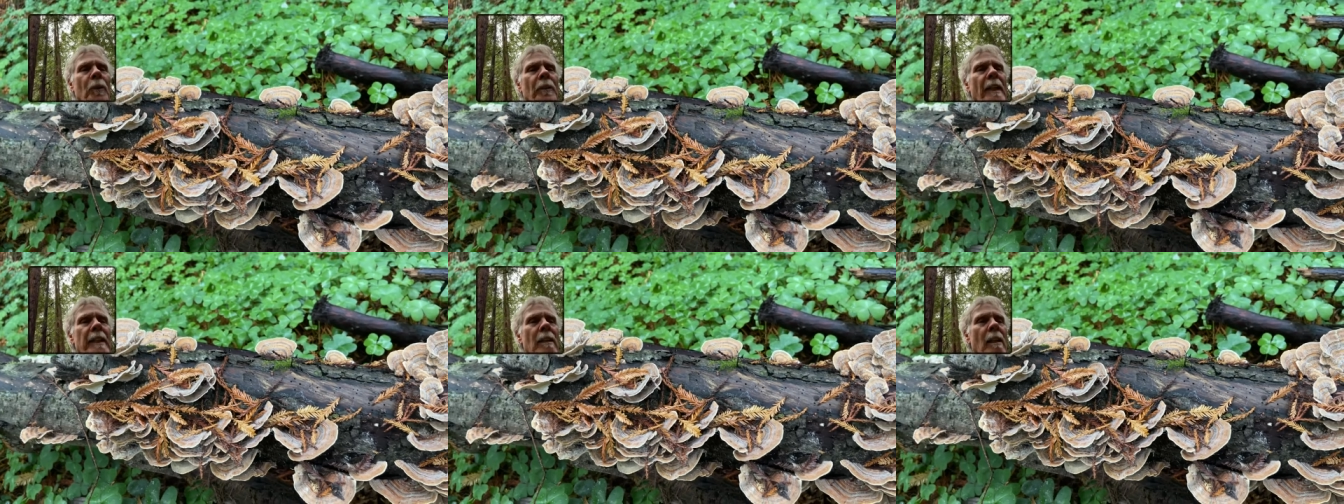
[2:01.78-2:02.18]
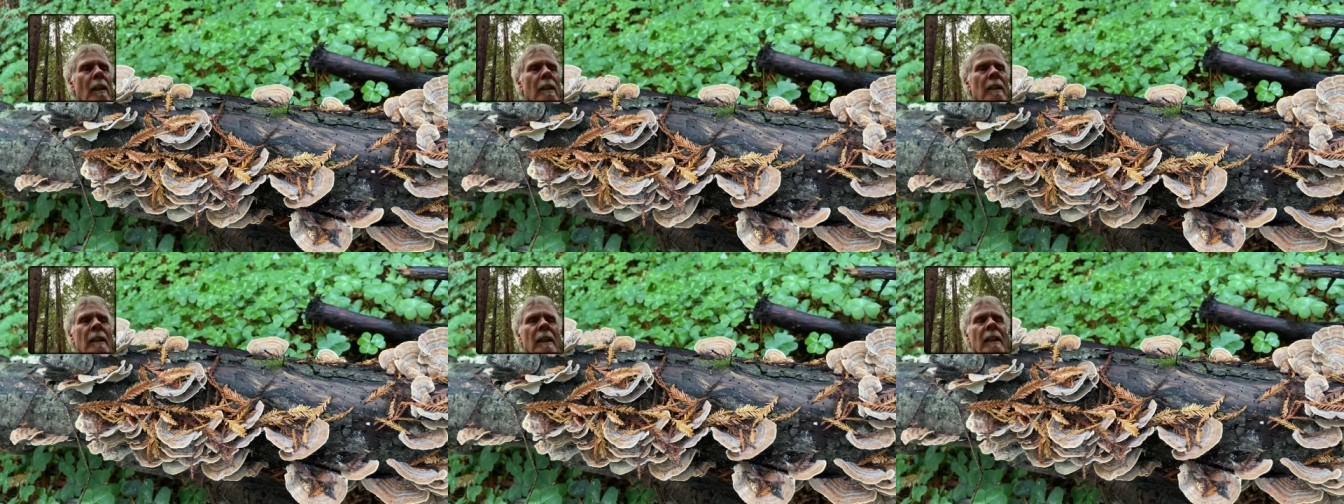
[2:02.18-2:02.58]
they
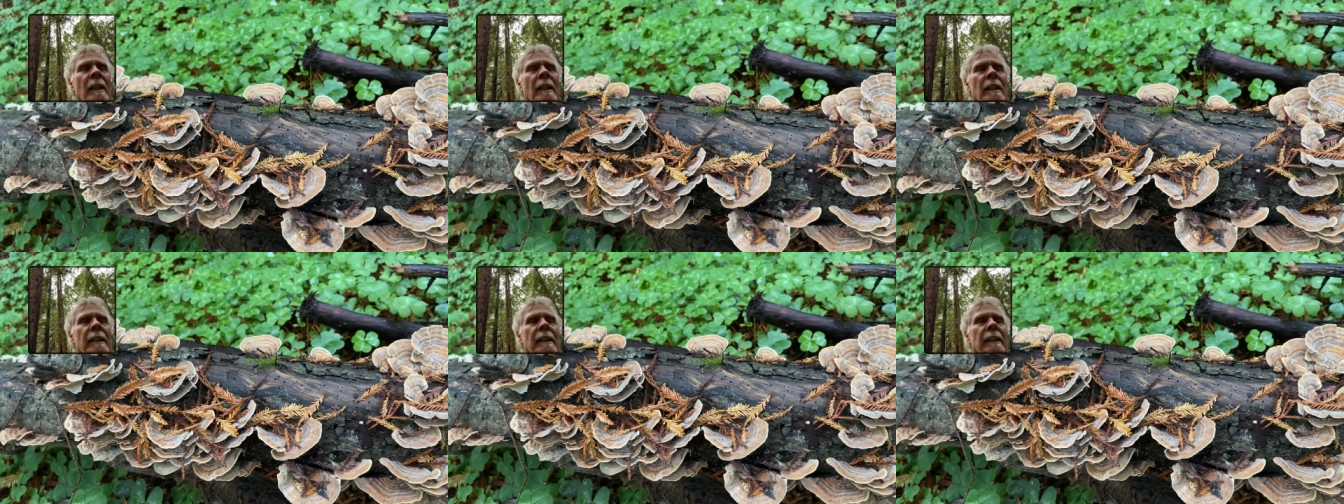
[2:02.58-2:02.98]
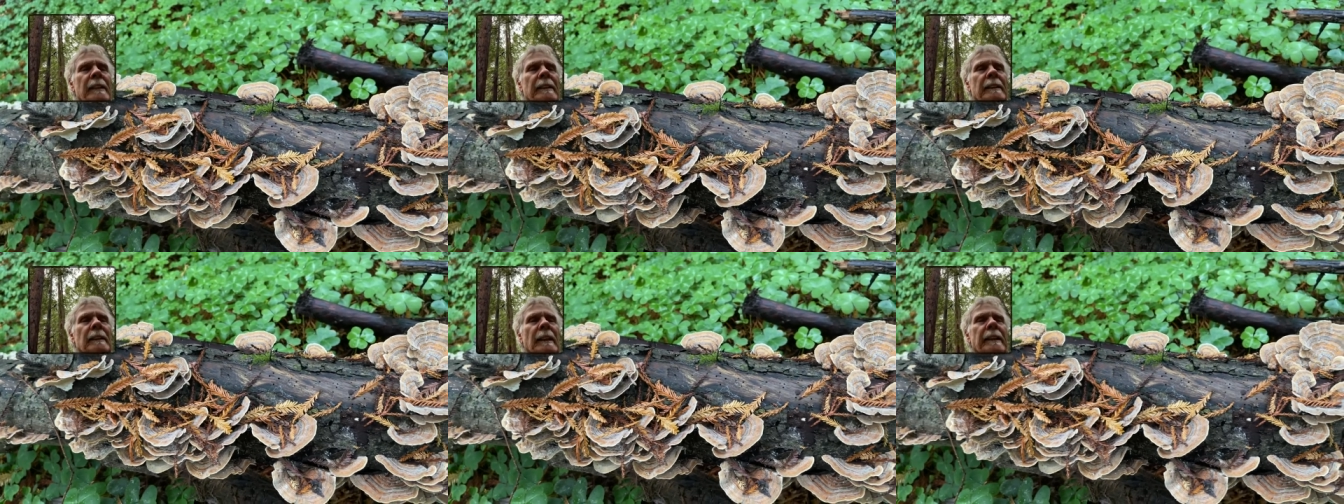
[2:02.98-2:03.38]
are in
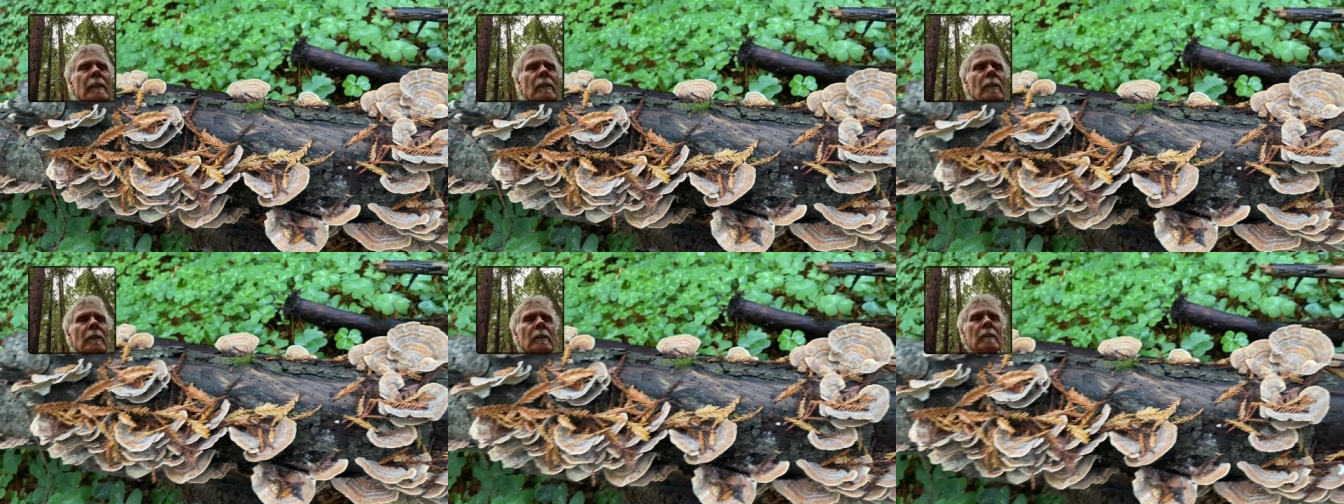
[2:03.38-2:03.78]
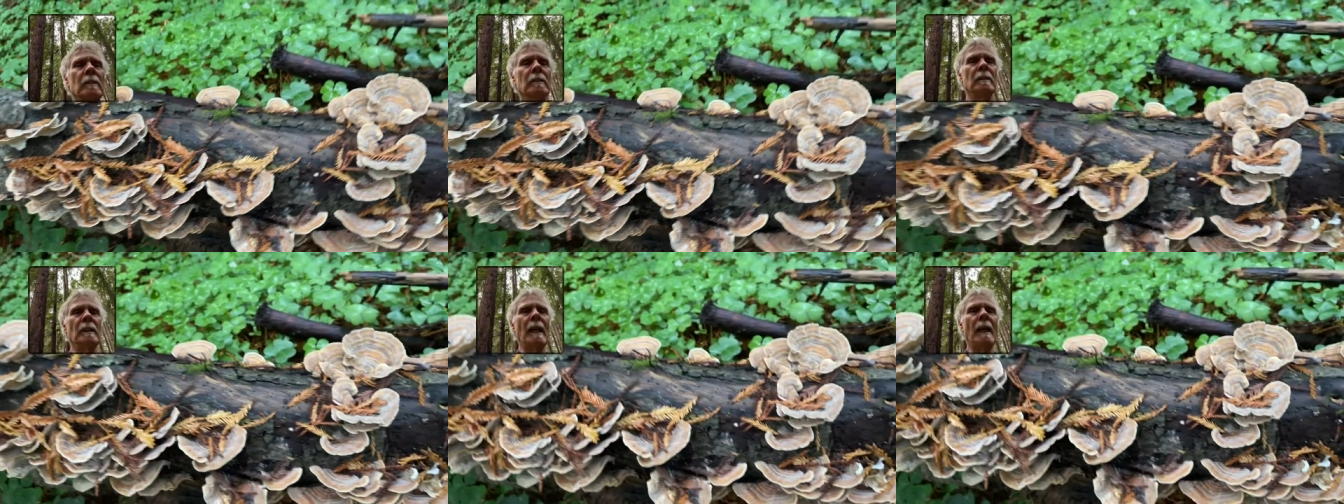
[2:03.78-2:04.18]
clinical
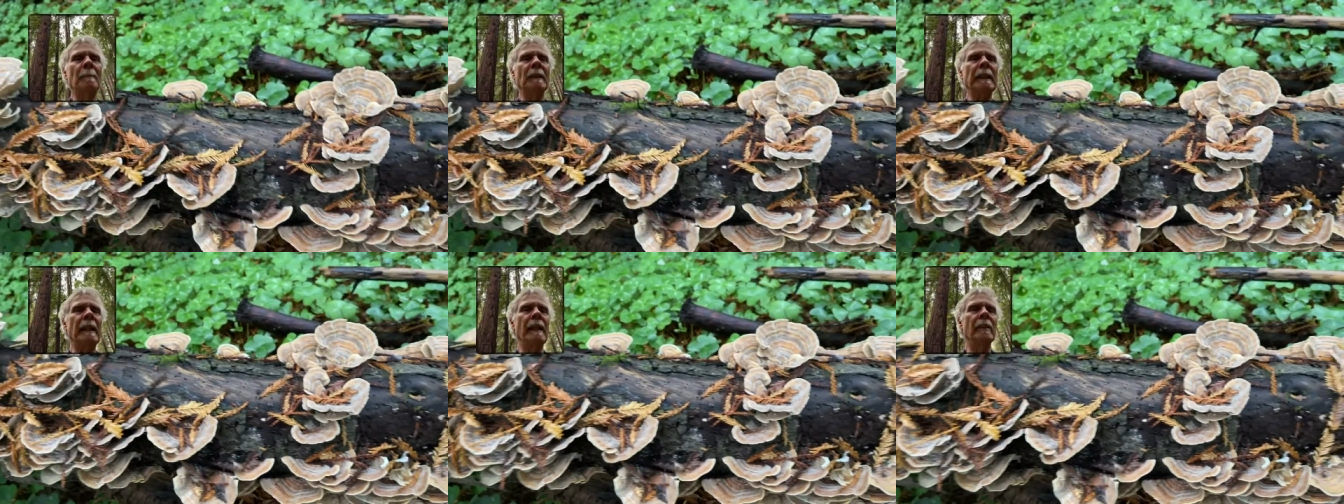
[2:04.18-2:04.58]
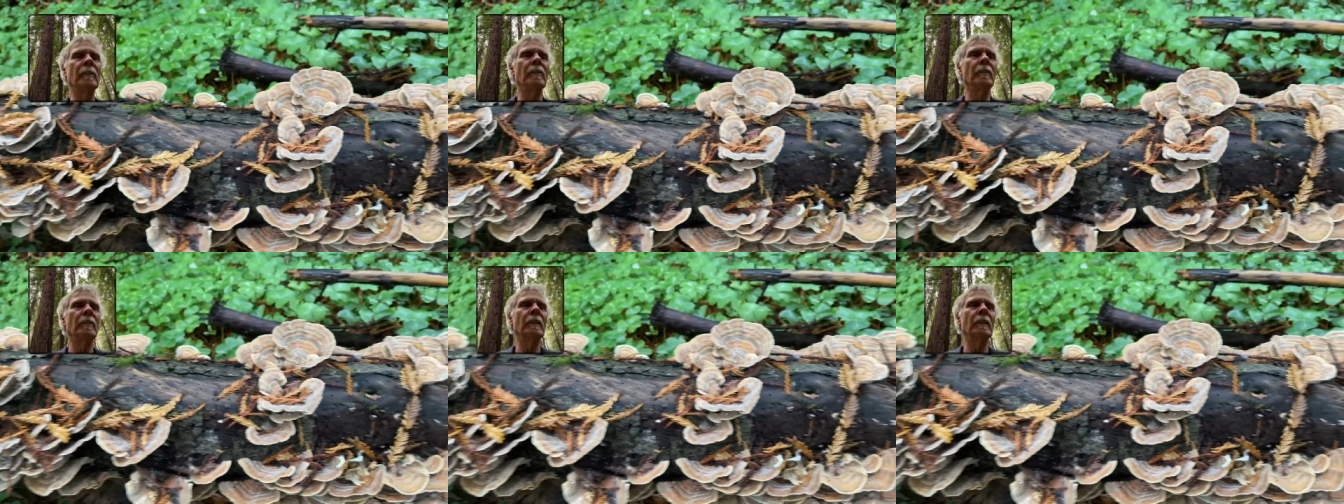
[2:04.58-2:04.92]
applications,